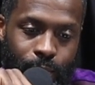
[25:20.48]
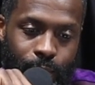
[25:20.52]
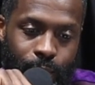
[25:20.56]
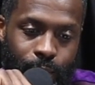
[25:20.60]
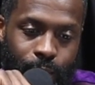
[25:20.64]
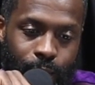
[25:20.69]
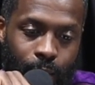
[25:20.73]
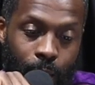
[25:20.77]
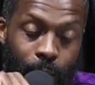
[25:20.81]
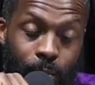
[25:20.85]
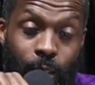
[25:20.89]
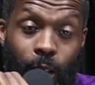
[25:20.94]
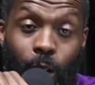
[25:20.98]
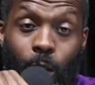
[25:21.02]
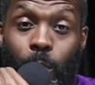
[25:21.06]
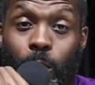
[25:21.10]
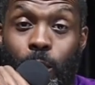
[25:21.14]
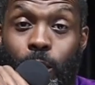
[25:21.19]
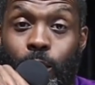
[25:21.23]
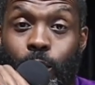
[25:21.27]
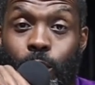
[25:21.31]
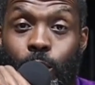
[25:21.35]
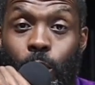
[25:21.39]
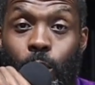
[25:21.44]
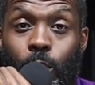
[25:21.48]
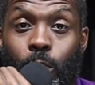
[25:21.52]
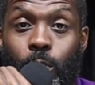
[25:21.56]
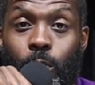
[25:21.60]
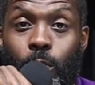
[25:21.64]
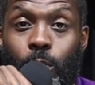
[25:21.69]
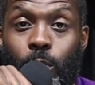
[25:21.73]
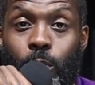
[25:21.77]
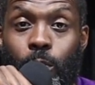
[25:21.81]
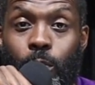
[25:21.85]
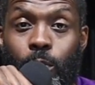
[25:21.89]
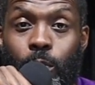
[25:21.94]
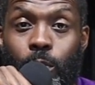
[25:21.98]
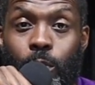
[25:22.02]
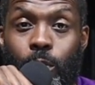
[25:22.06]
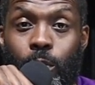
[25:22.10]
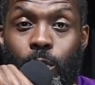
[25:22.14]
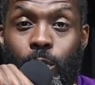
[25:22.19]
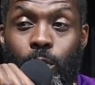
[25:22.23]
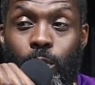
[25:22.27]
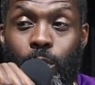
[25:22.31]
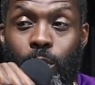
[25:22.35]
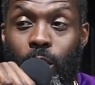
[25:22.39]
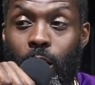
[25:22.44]
was always told
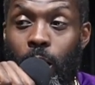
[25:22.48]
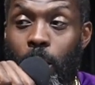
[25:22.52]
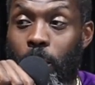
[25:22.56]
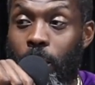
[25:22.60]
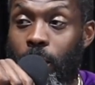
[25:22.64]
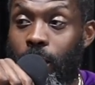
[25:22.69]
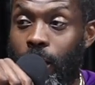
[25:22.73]
coming